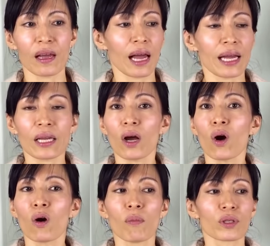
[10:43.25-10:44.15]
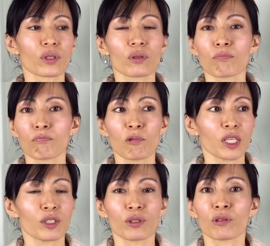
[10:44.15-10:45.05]
I almost
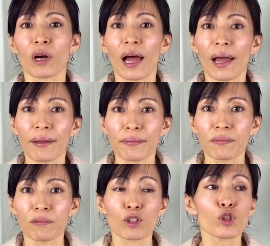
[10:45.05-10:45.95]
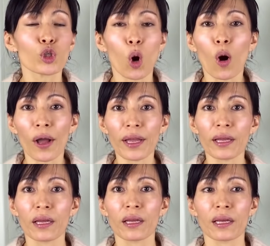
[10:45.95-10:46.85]
wanted to cry with joy,
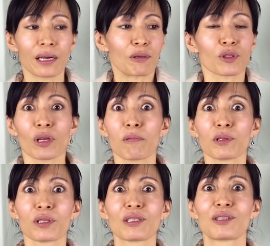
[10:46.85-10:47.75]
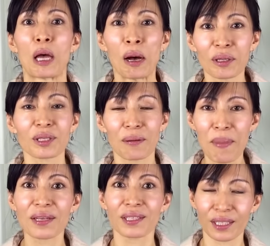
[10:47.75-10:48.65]
and also I was exhausted
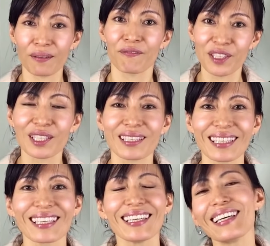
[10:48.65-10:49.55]
mentally, physically.